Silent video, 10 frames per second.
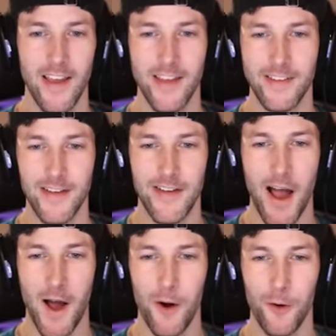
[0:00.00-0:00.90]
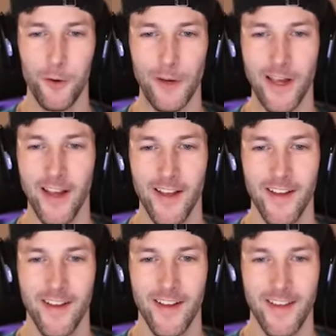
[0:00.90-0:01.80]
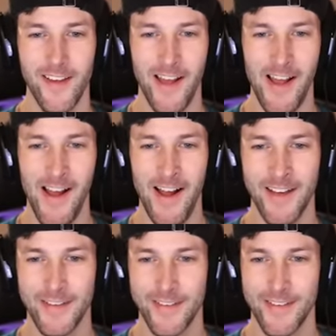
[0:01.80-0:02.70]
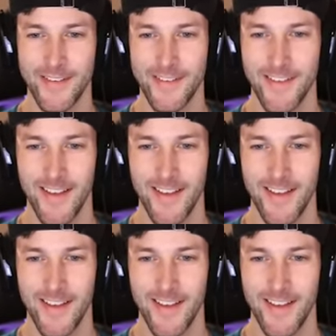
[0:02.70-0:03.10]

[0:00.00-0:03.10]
He's a dog. Yes!